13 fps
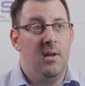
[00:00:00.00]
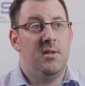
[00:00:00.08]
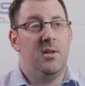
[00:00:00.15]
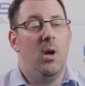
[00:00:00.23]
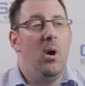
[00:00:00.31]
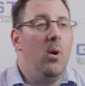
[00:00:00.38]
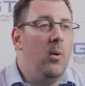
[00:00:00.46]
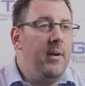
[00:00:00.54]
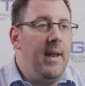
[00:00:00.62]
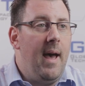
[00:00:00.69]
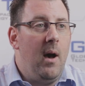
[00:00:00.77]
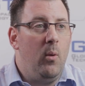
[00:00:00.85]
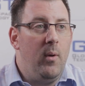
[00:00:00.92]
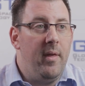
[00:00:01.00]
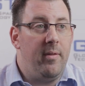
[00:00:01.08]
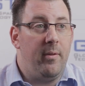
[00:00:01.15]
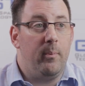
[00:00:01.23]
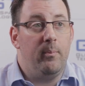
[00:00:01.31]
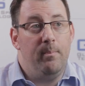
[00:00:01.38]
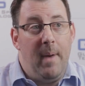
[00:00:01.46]
So now
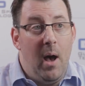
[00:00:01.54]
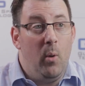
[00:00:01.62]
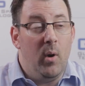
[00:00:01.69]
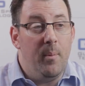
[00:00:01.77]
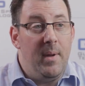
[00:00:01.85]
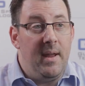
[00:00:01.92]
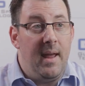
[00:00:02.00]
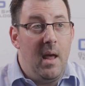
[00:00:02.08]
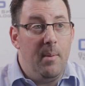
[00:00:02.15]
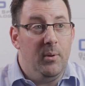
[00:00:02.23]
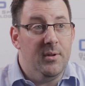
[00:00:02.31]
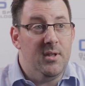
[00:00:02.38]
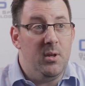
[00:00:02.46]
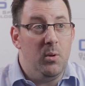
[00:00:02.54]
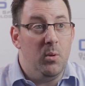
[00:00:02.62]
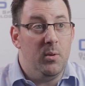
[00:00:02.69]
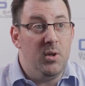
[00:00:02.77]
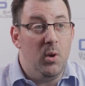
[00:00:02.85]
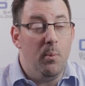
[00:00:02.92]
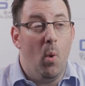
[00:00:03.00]
with malware being able to
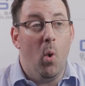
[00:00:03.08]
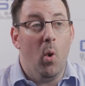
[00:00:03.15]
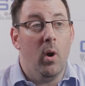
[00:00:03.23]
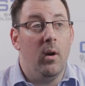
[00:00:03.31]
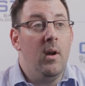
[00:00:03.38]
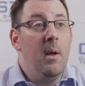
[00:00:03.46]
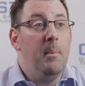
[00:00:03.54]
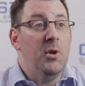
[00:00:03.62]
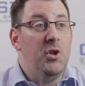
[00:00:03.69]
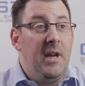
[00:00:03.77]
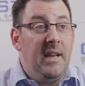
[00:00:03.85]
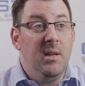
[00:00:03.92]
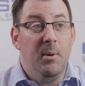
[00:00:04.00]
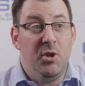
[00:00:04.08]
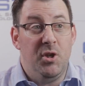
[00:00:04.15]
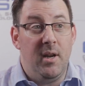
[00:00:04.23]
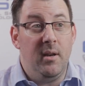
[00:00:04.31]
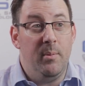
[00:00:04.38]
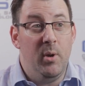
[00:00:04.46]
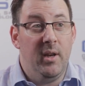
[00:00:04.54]
do more
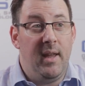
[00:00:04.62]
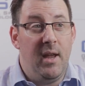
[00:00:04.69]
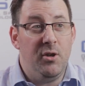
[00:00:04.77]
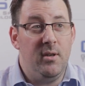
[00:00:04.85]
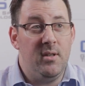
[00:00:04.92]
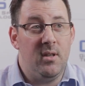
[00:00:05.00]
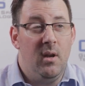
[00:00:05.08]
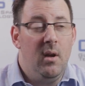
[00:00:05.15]
machine-to-machine communications,